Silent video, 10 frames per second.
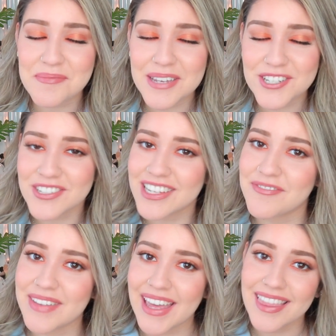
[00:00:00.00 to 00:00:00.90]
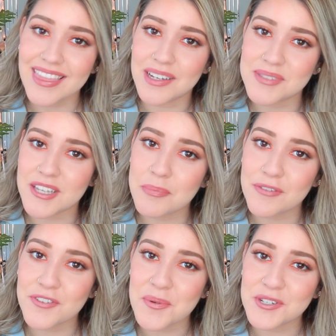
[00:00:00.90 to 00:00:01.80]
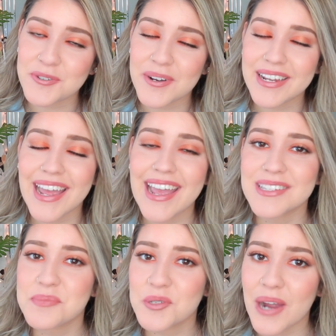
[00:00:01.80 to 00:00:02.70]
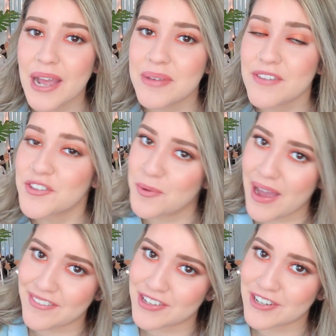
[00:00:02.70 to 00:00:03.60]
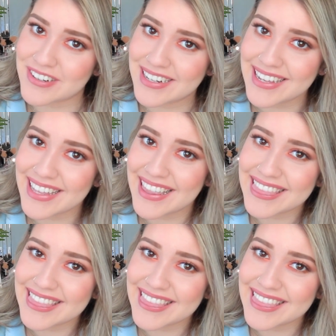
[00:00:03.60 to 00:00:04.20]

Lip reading: Make sure to give me a thumbs up if you enjoyed, and subscribe if you haven't already.